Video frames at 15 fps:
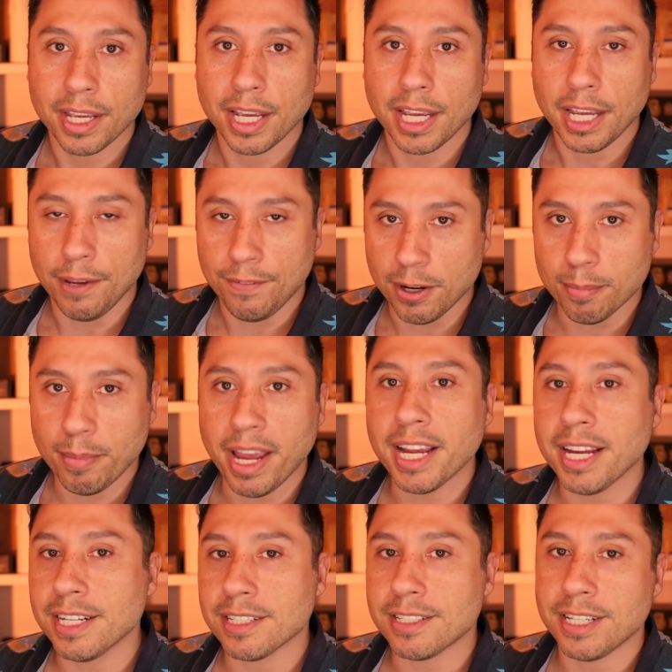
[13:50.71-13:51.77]
If you're
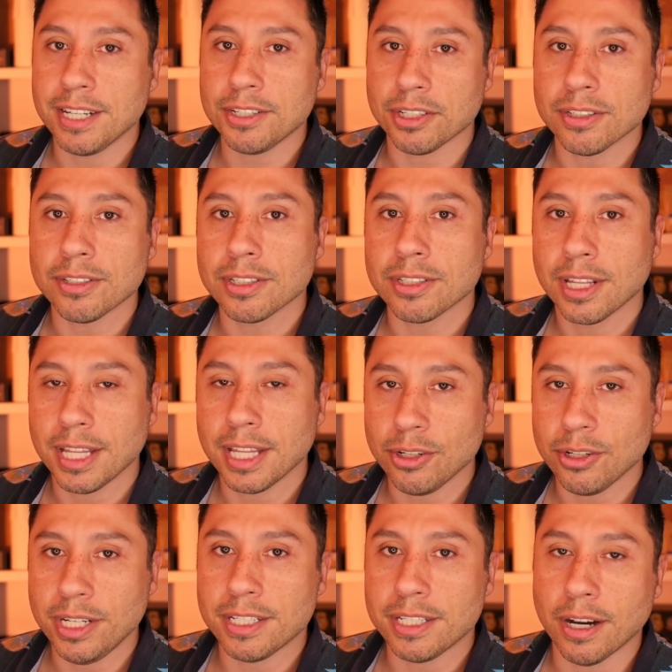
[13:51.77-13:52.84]
making decisions, then
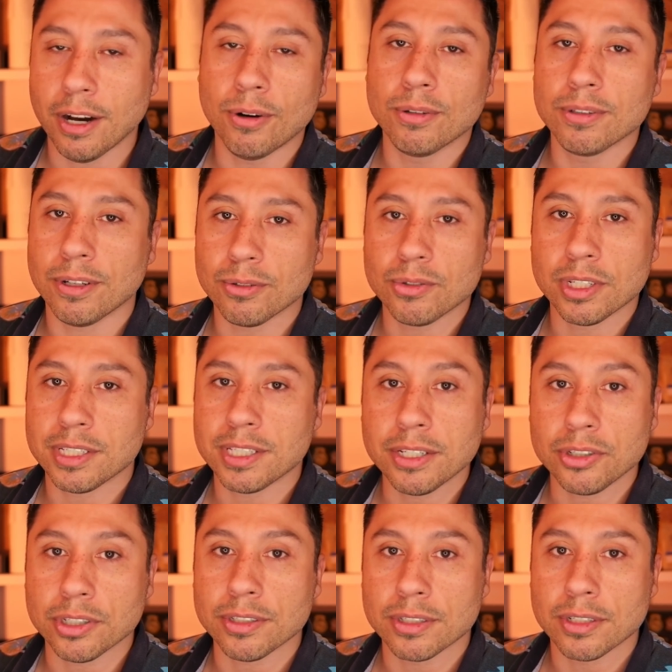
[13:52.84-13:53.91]
you need to own those
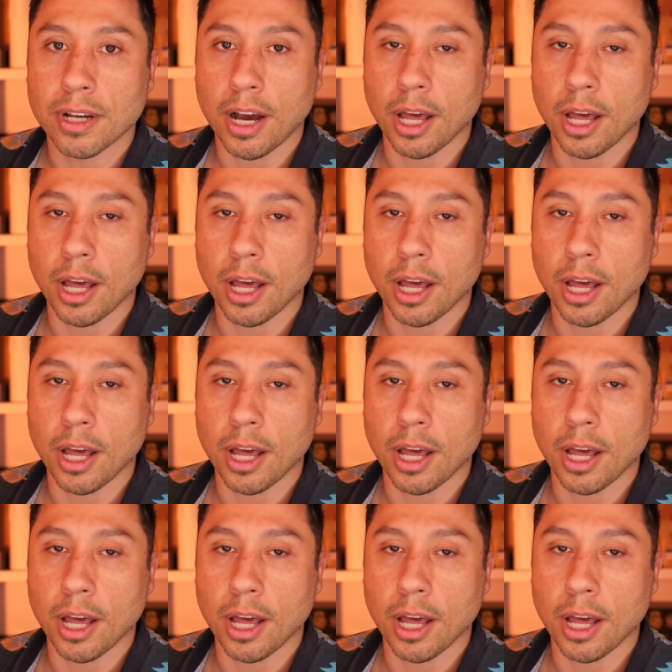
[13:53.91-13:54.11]
decisions.